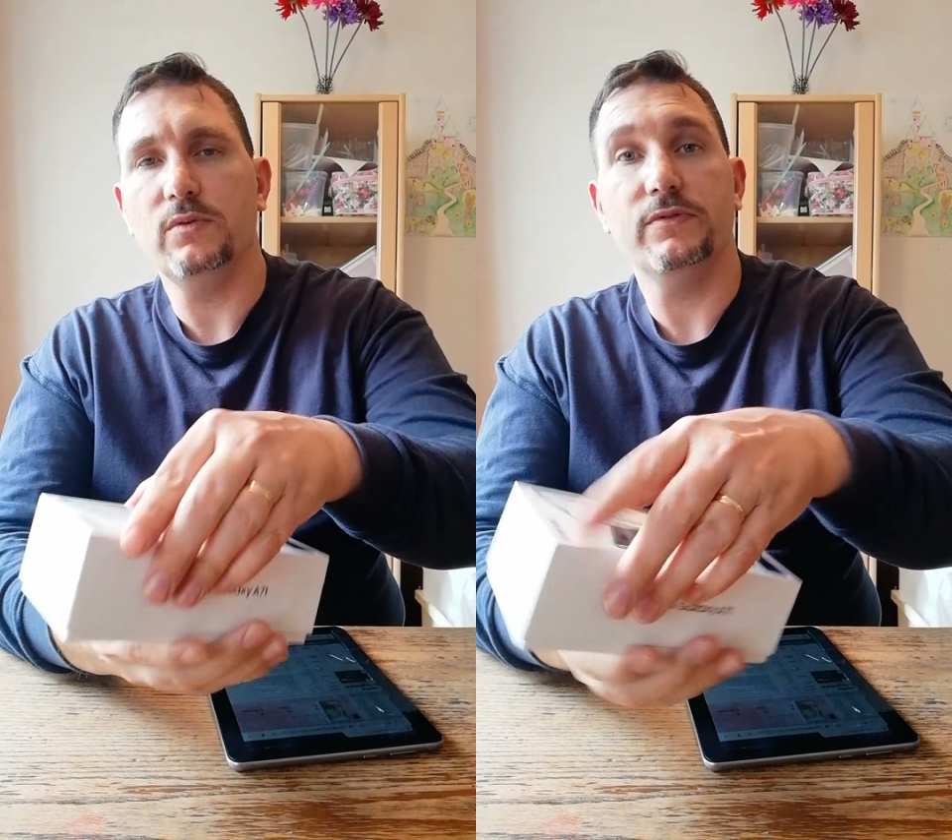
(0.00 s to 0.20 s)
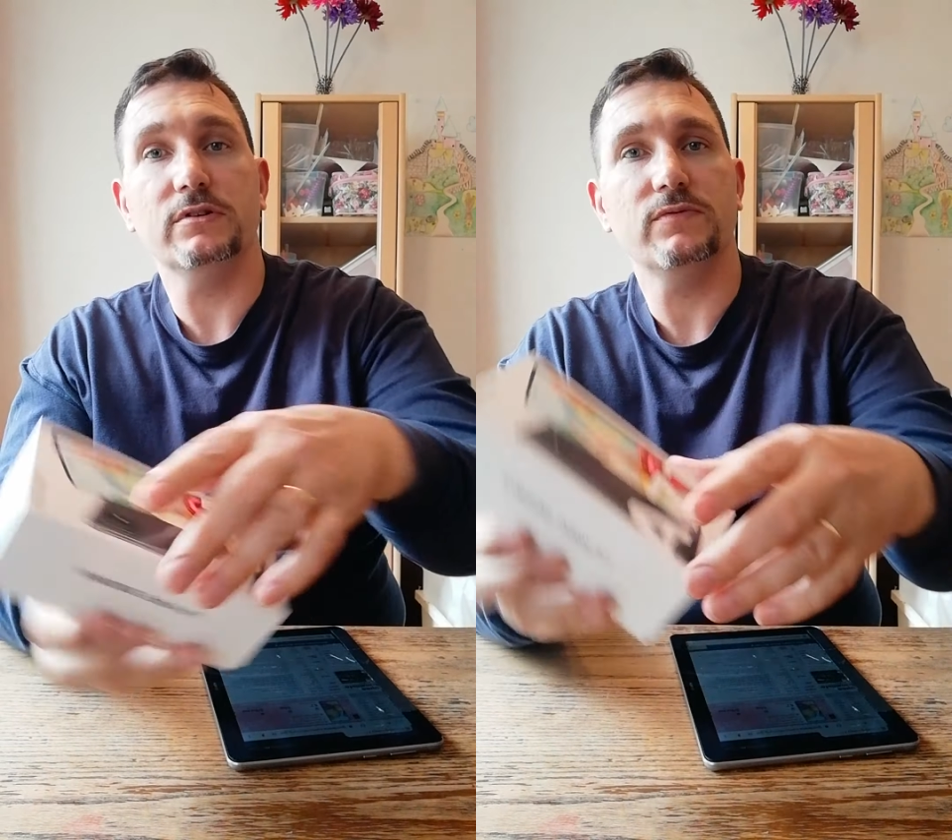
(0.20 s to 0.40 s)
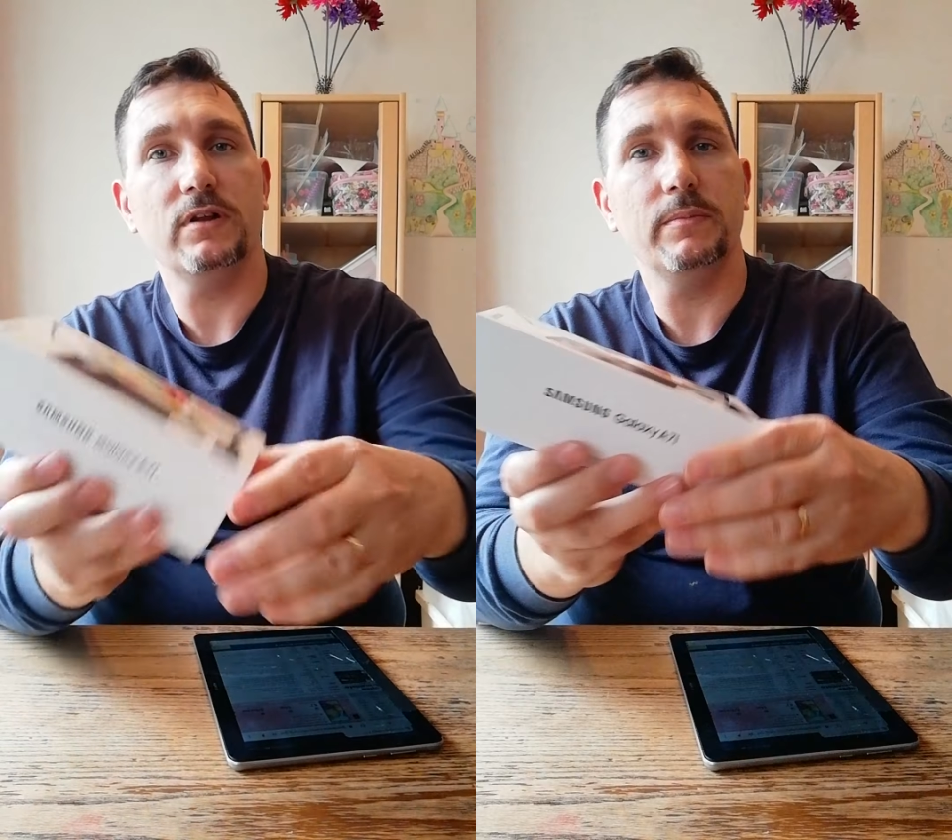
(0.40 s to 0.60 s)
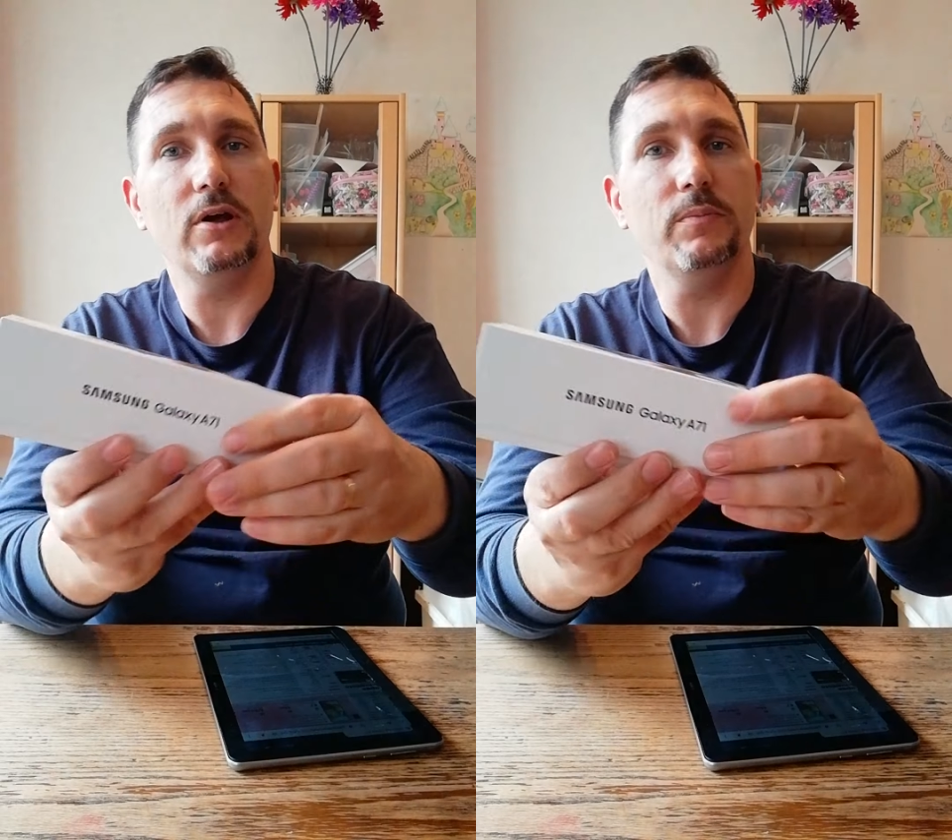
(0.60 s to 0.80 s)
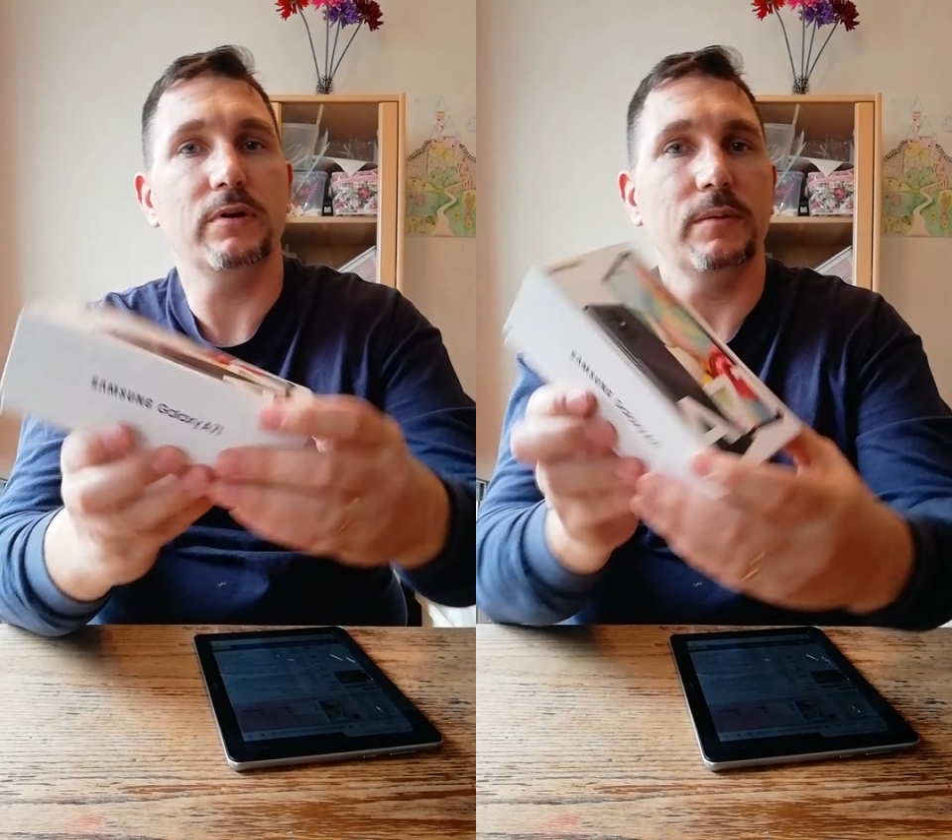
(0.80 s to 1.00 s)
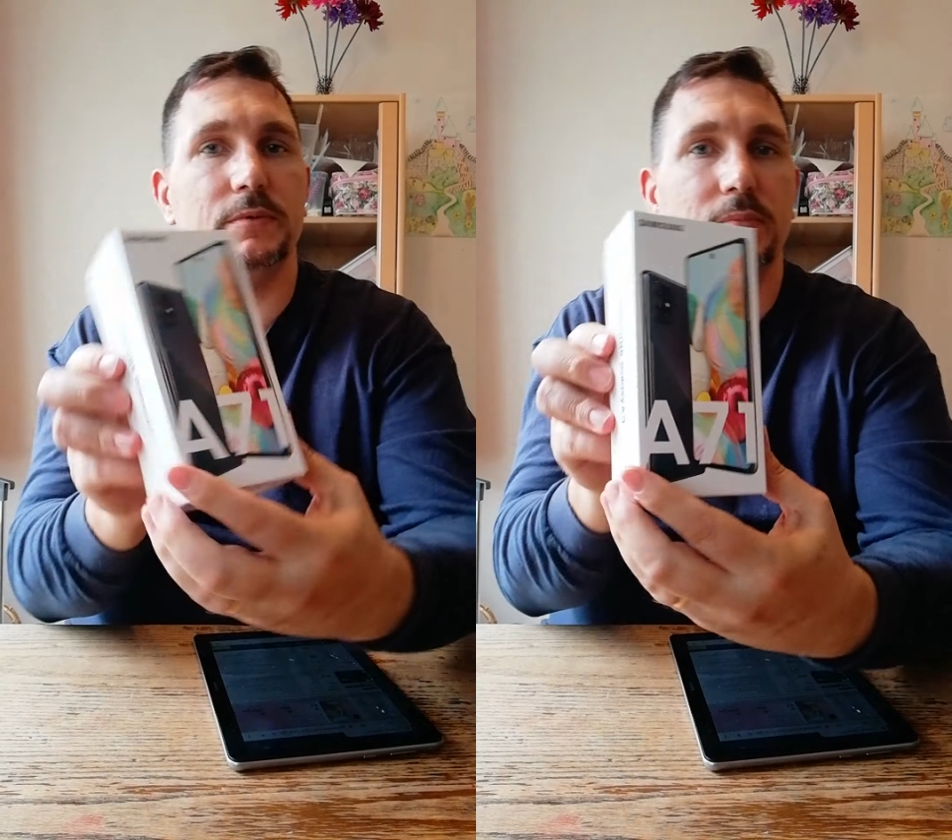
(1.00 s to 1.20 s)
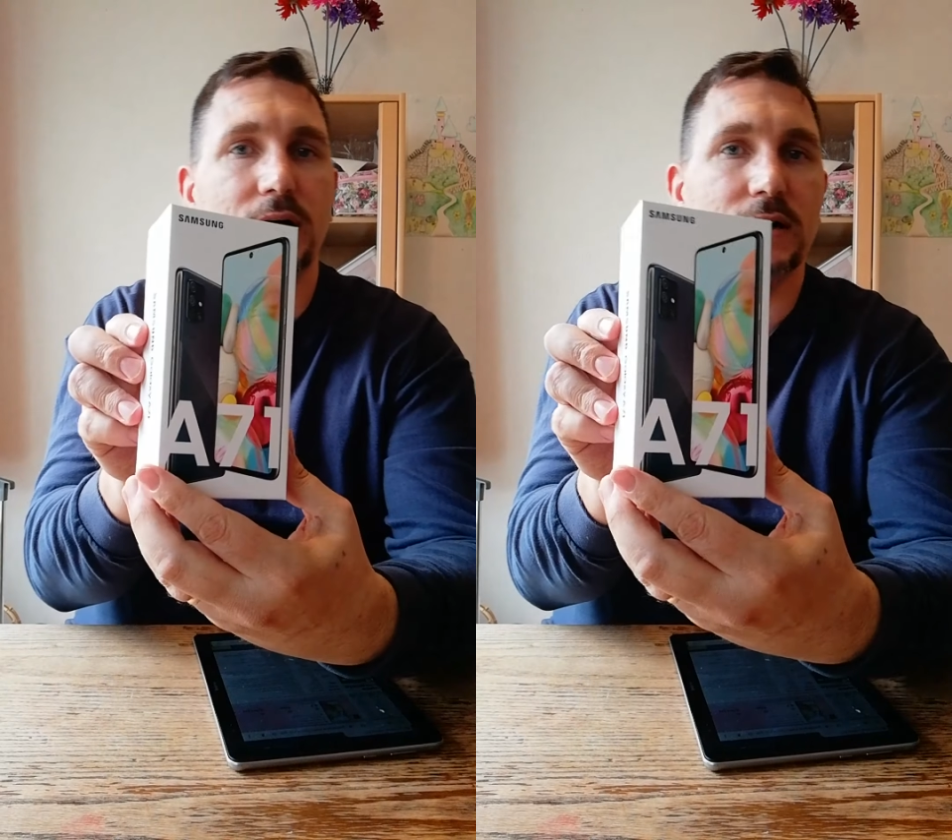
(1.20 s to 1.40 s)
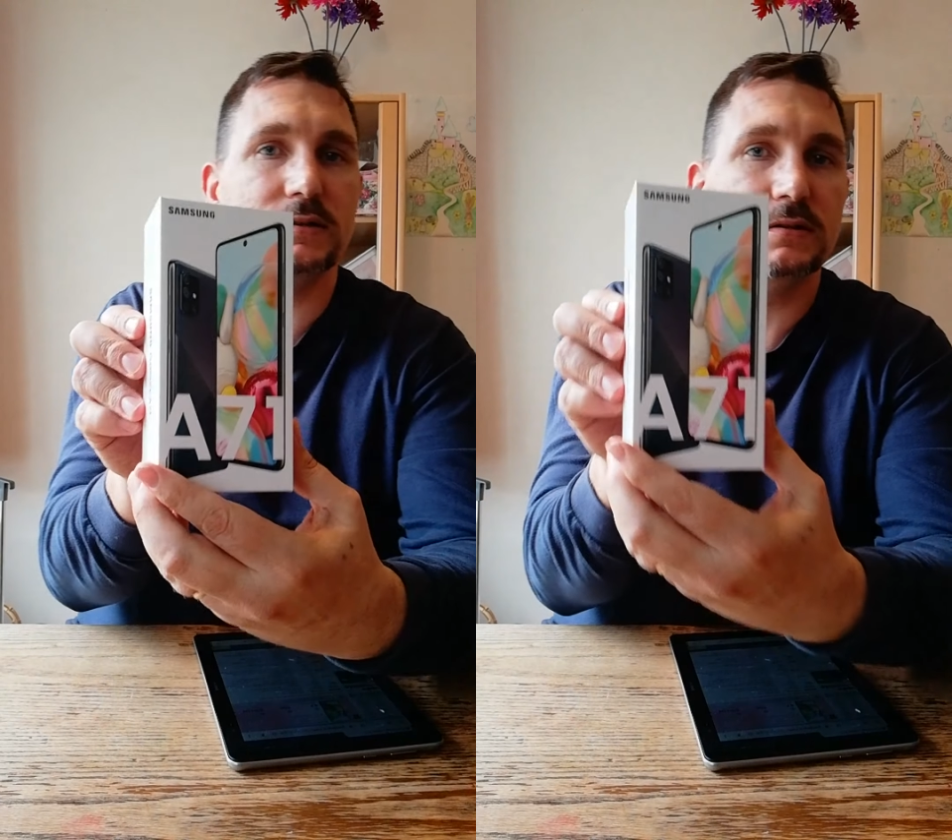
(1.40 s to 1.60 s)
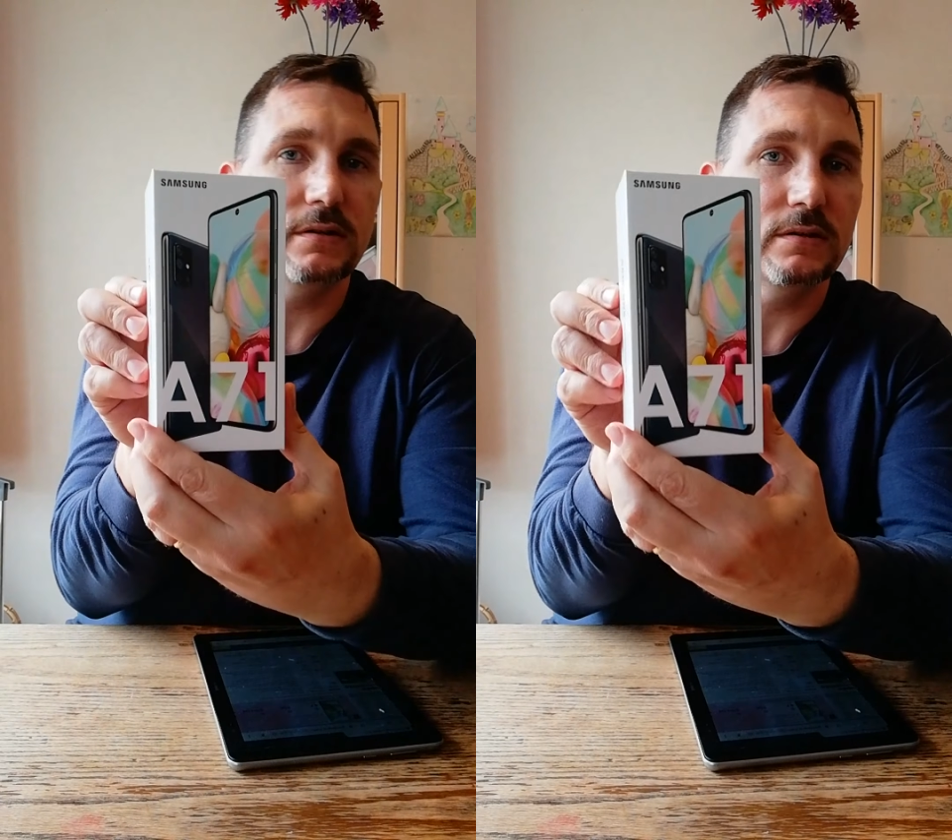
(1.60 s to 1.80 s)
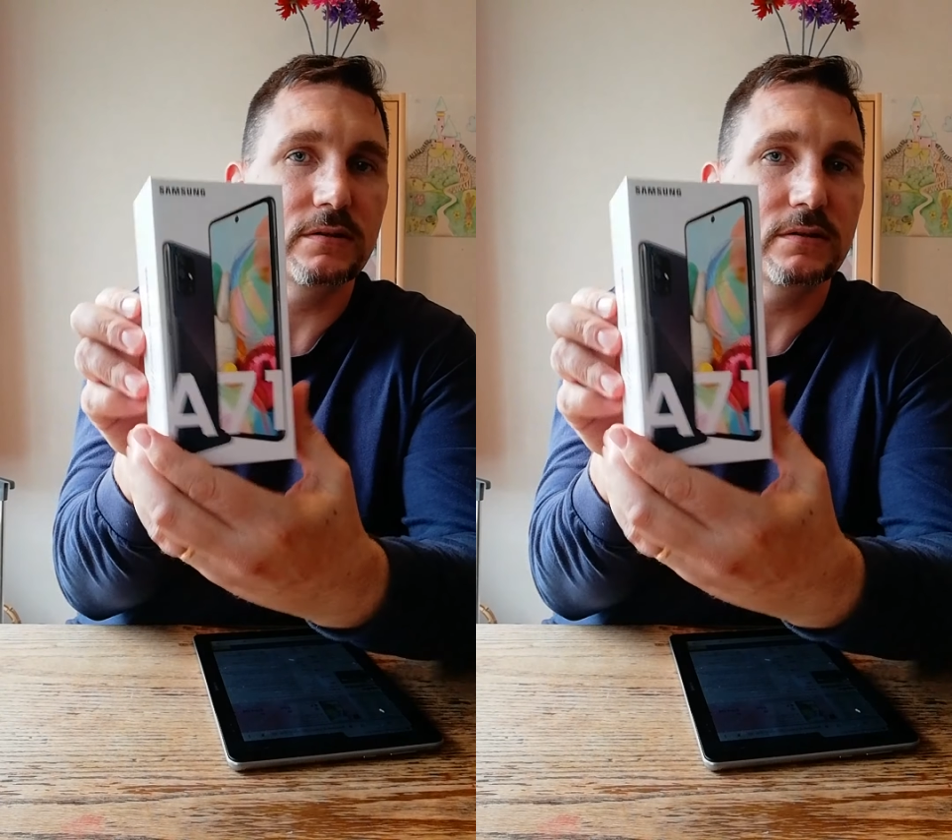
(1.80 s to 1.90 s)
first of all, let me open up the box.